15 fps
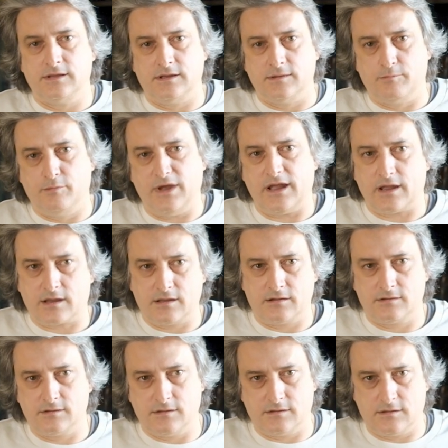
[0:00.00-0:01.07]
the back
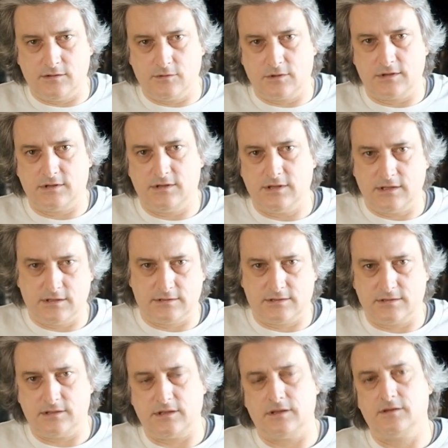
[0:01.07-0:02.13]
that you can
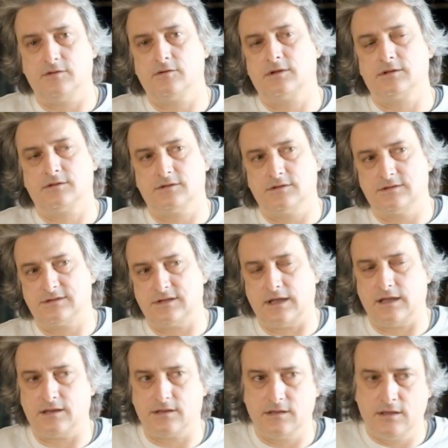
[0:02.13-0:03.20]
tilt, and you can
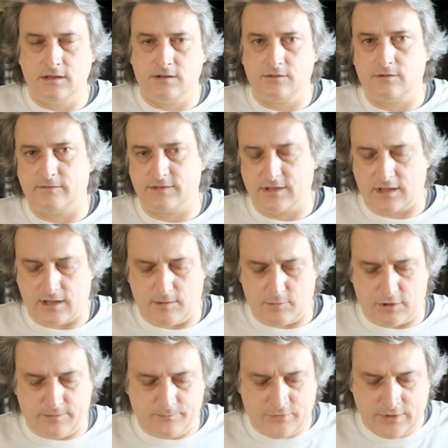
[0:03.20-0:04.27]
decide to have the
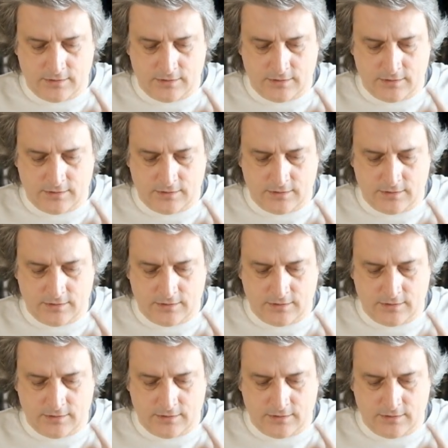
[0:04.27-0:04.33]
camera